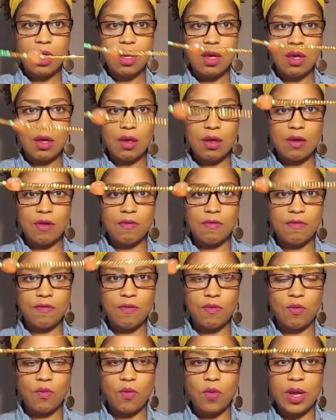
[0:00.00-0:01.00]
of
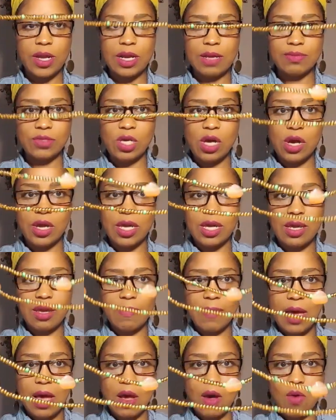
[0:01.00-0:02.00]
what I'm talking
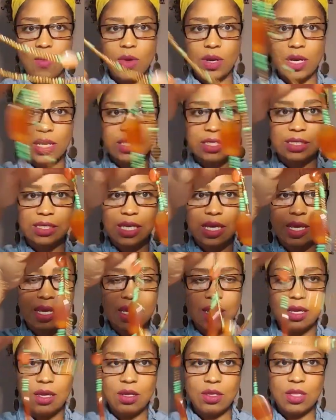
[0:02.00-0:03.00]
about when I
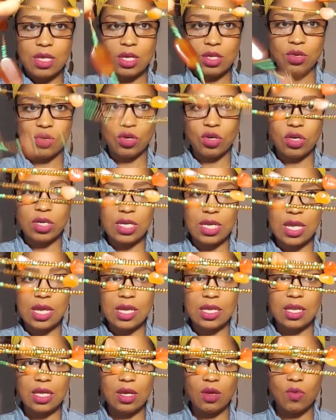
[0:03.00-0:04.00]
say that you're
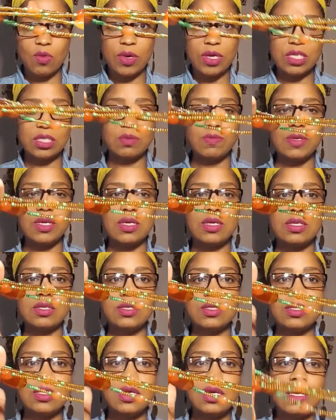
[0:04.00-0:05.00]
creating waist
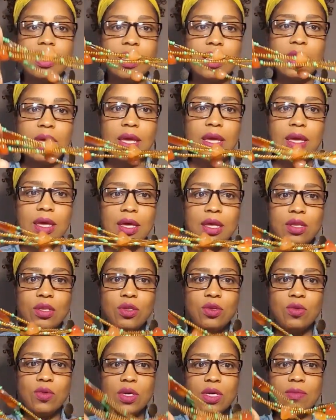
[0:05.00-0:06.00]
beads.
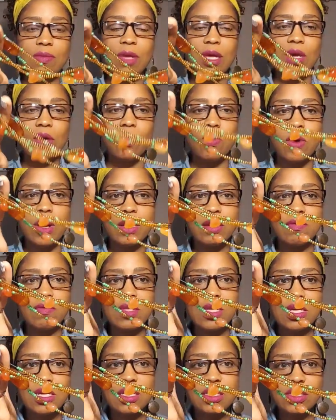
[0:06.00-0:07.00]
And you can make one of
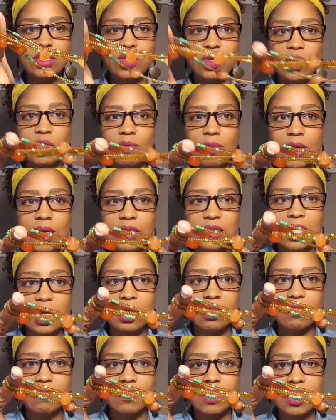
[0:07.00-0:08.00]
these, you can make
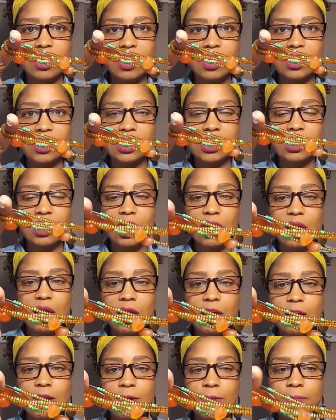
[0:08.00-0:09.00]
10 of these.
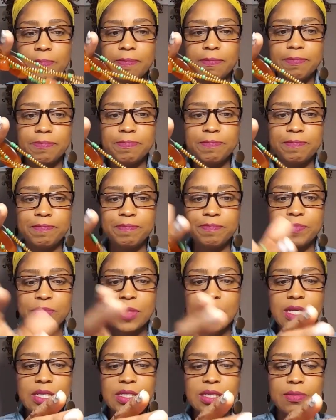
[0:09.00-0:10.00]

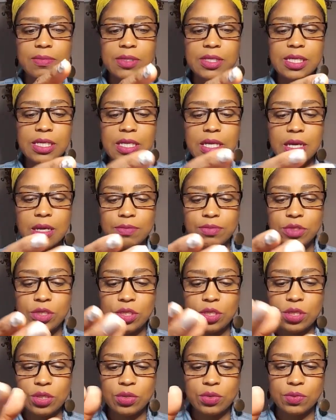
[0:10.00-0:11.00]
It's completely up
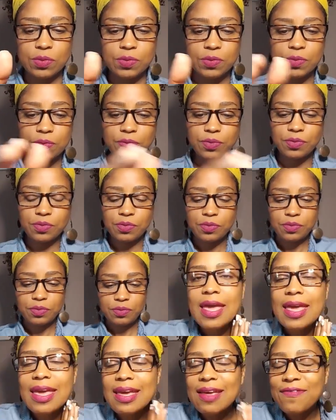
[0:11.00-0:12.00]
to you.
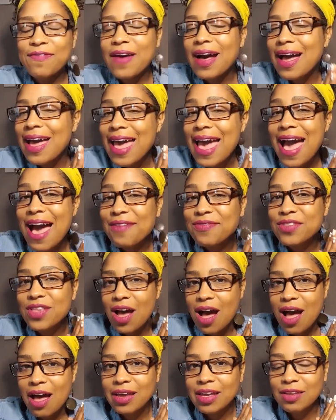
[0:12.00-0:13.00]
If I have
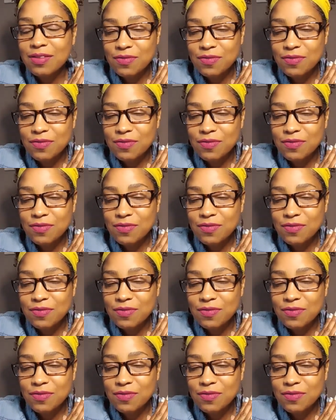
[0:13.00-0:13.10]
not